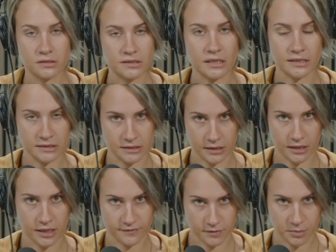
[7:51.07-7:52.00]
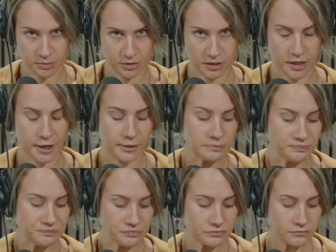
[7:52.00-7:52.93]
Settings have to be pretty high.
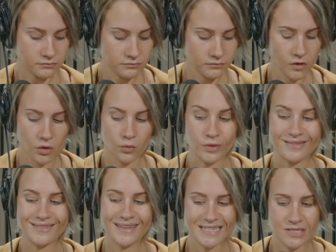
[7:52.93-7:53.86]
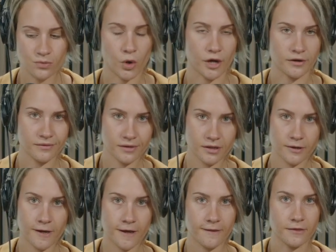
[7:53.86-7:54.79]
With this one,
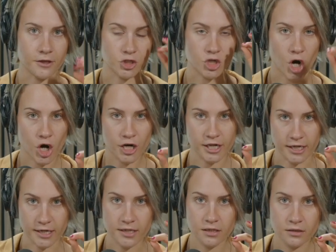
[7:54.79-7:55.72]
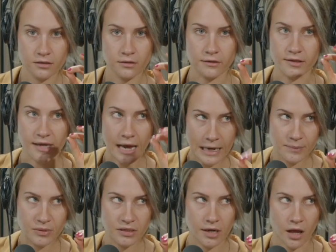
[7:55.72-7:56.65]
the
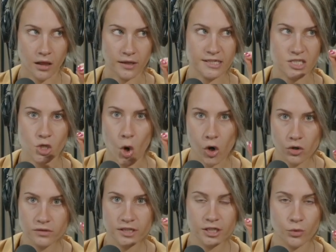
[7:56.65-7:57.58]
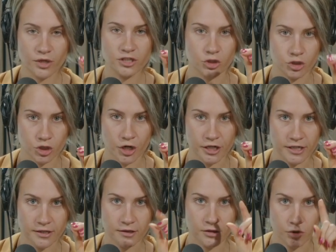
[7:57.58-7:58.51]
IPL is only going to
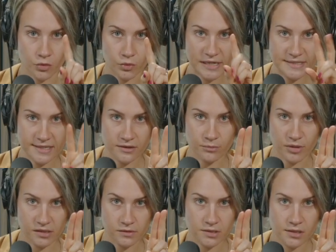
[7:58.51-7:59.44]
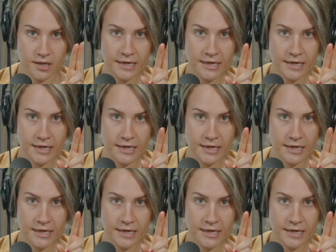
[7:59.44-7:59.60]
target the reds and the browns.